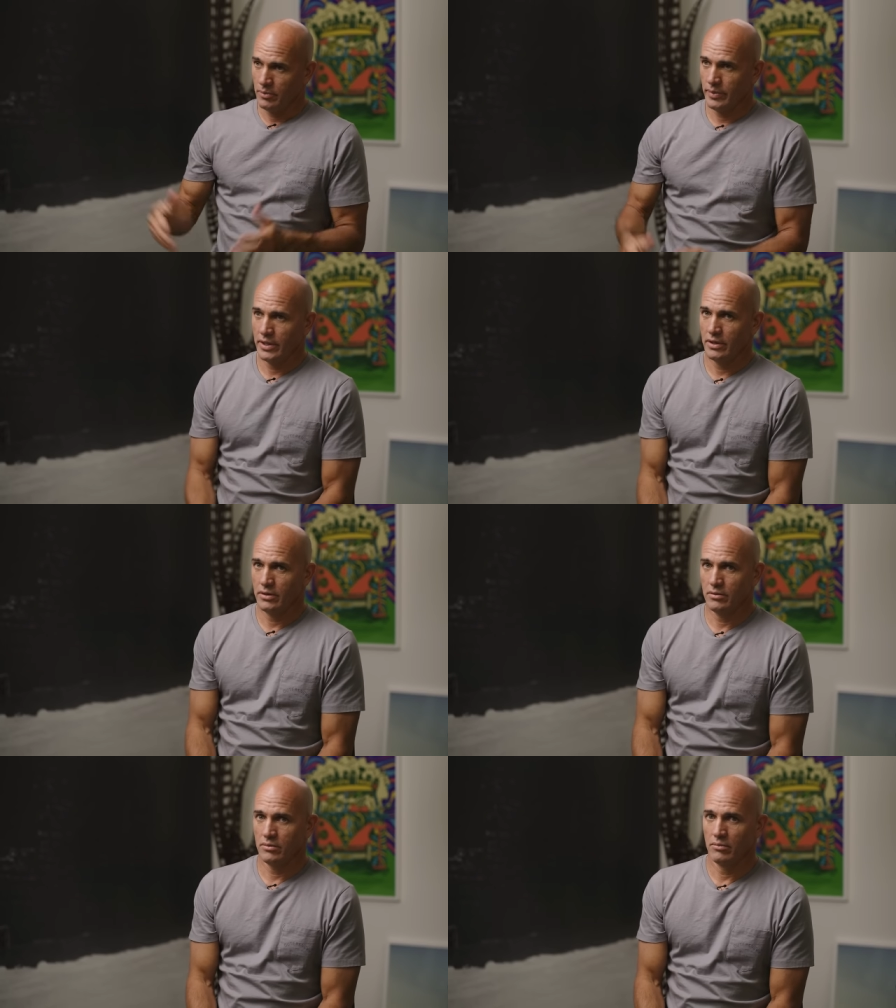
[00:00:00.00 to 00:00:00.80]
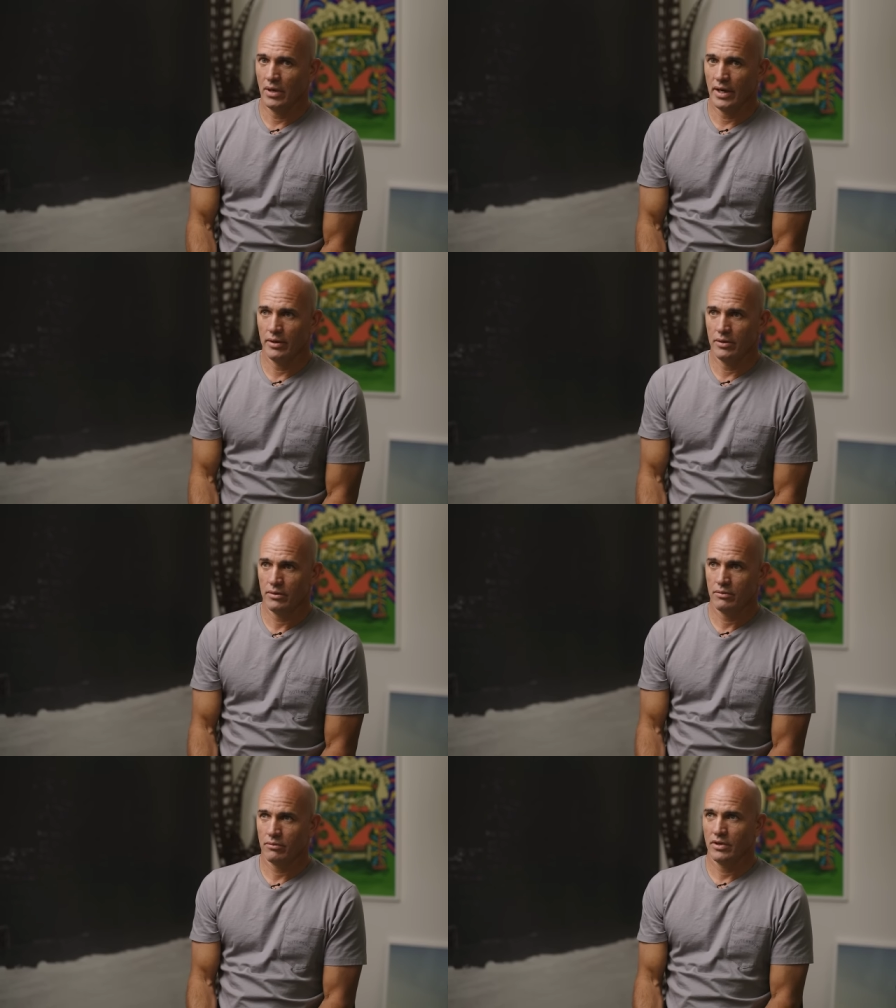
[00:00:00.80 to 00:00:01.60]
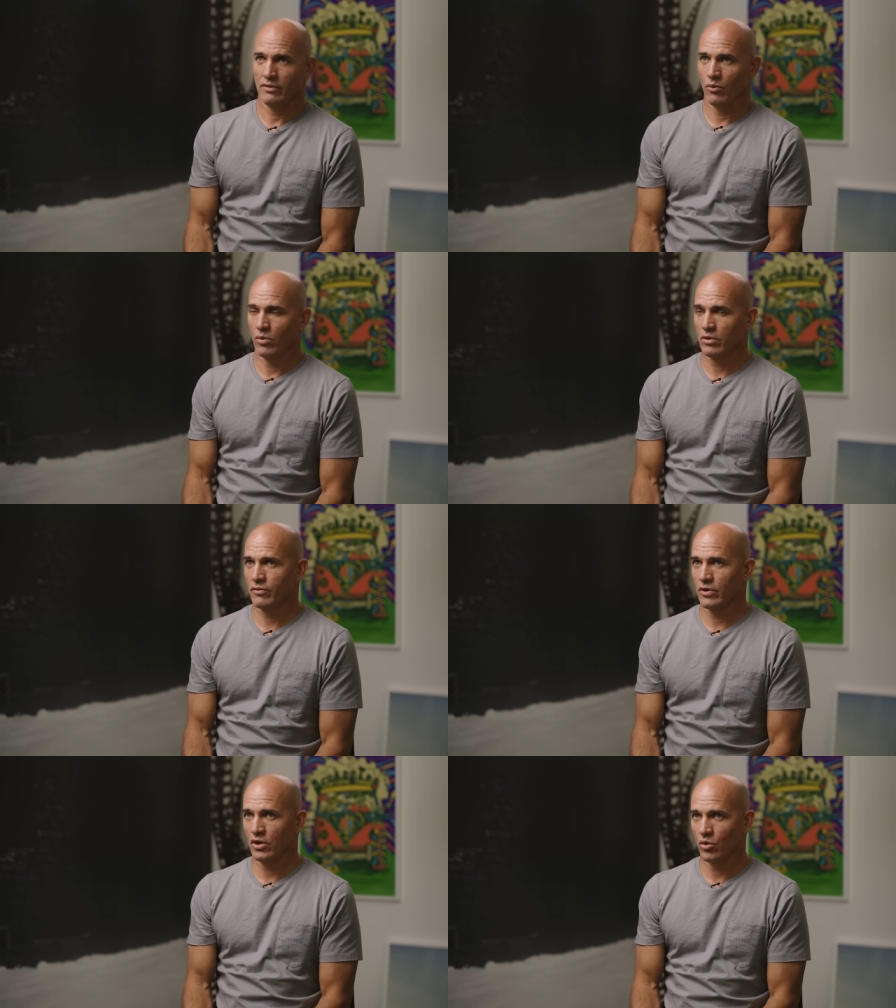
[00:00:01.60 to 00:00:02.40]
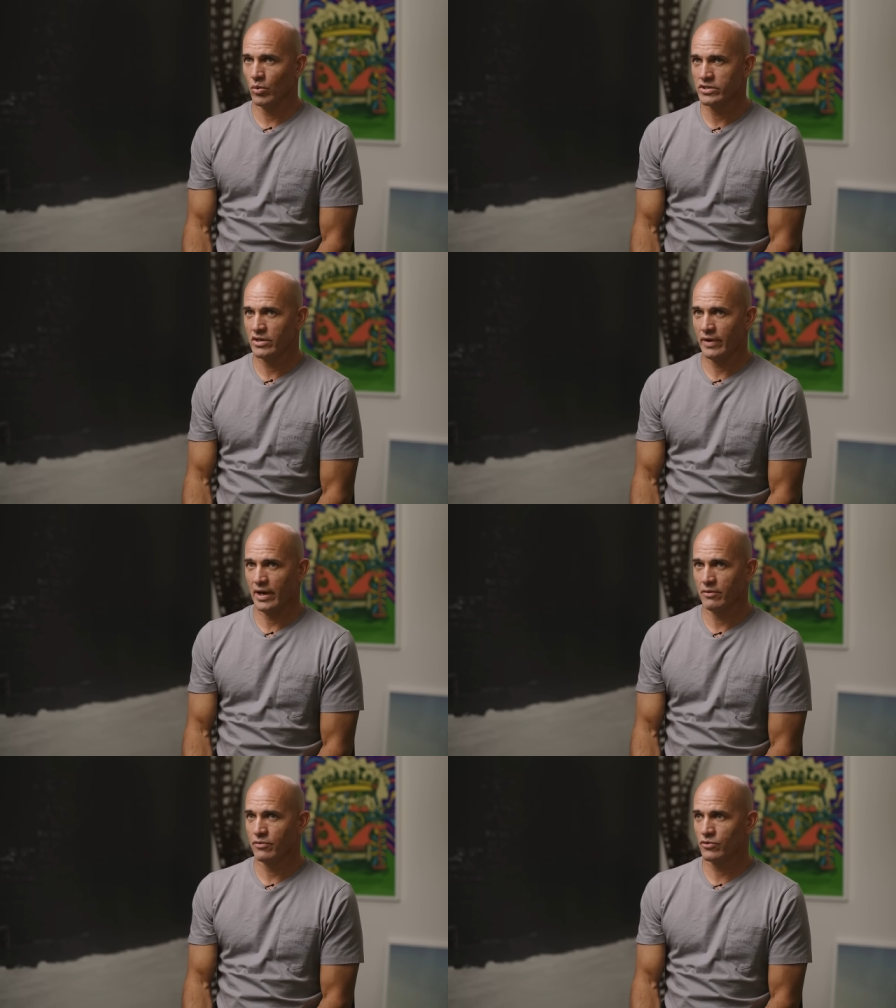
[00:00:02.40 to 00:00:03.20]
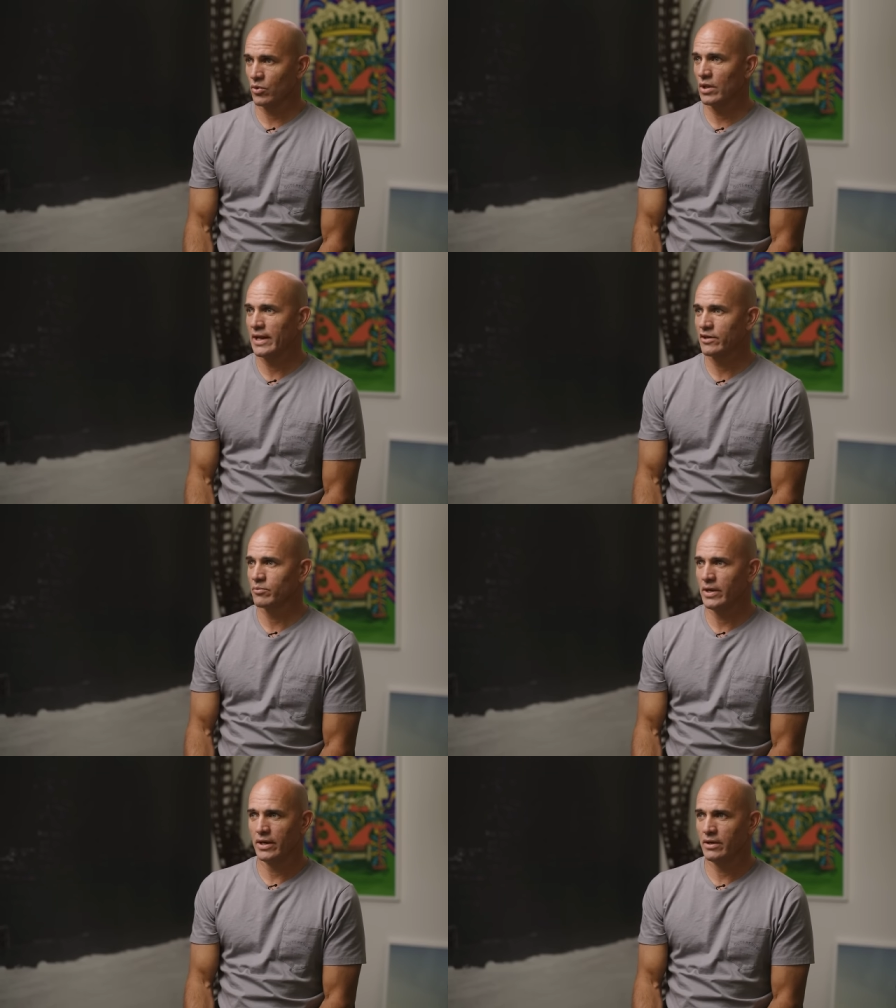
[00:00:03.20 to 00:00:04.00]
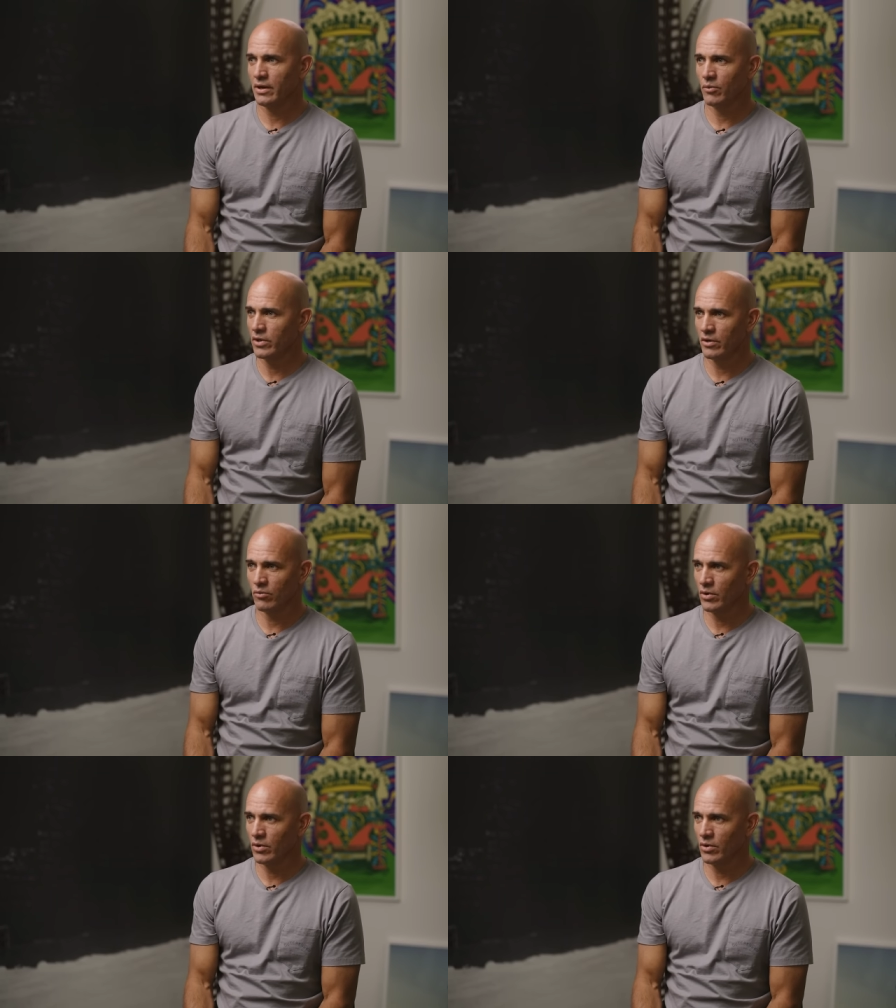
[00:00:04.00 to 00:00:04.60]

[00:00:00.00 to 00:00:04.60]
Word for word: but my, if it weren't for all the wins I've had sort of last minute, I wouldn't have